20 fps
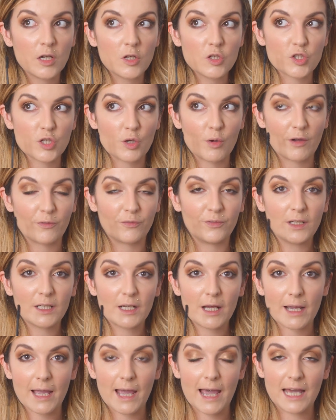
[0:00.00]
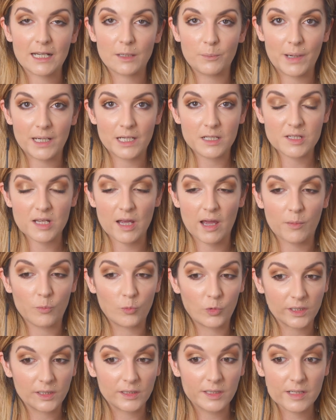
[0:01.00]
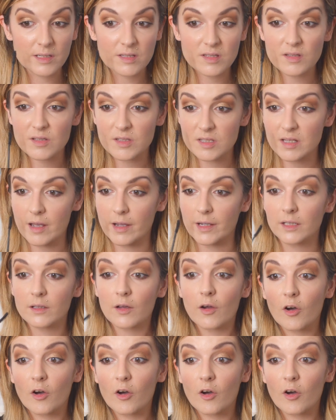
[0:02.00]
So I feel like I had a better time with this side